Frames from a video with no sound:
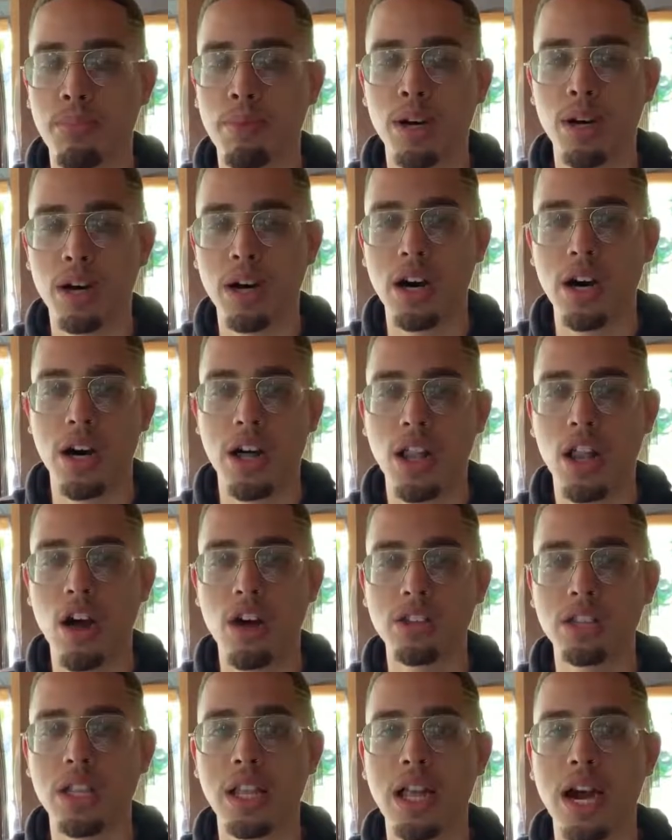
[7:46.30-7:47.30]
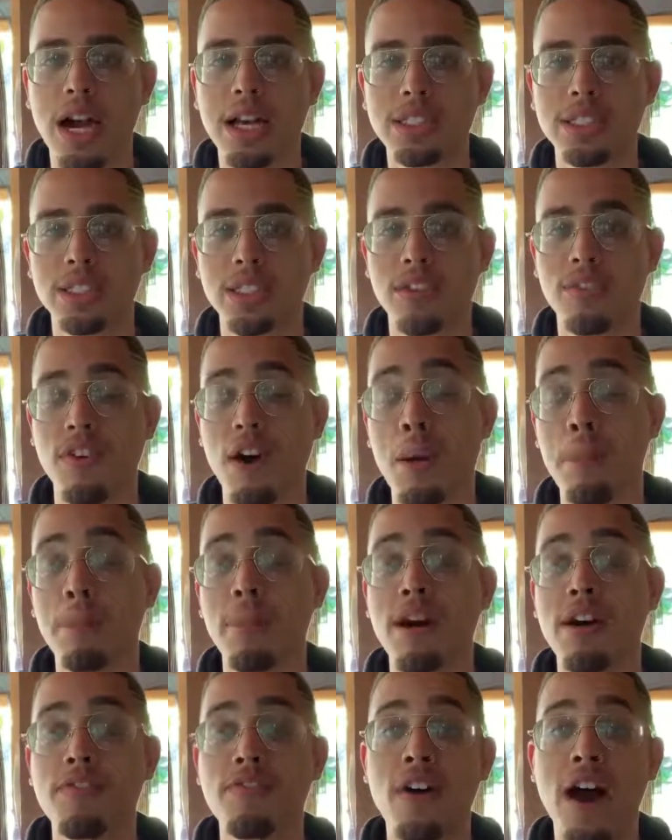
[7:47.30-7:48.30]
uh, along the lines of
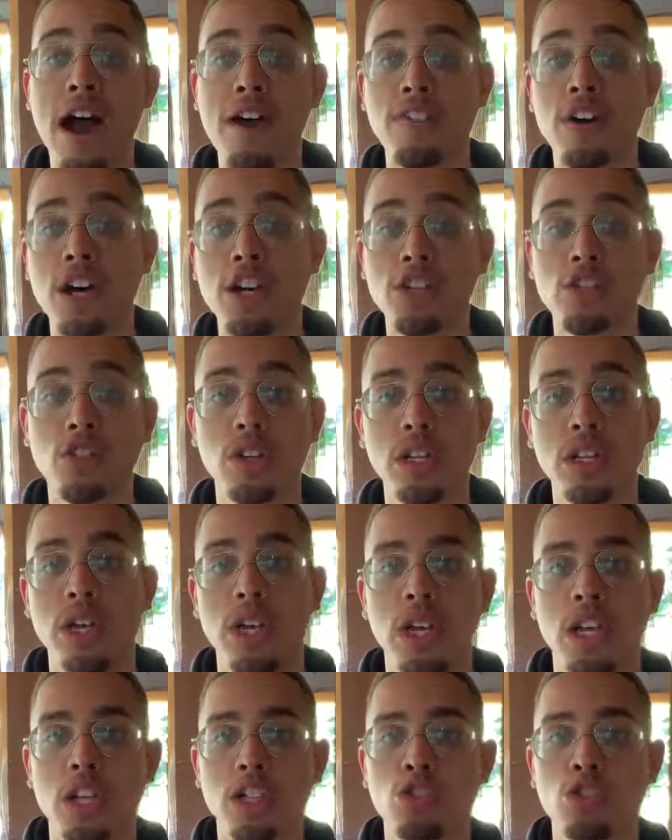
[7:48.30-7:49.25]
above five hundred